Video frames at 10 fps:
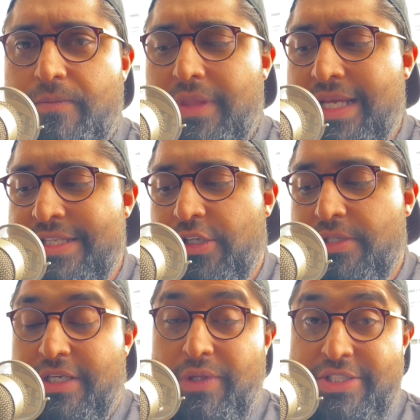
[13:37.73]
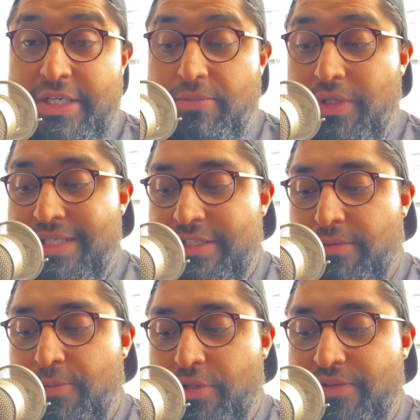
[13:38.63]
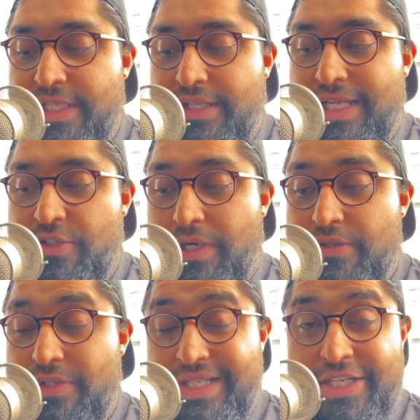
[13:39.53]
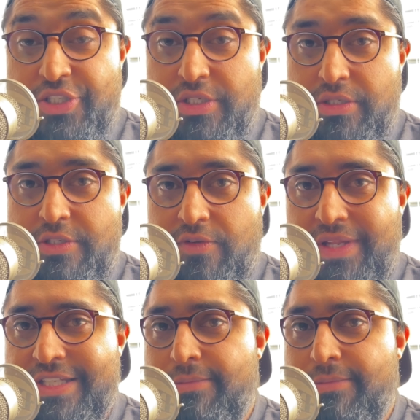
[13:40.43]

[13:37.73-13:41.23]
It's going to Shadow Ball. It's going to be more than enough to take the Gliscor out. So I still had a shield. So flexing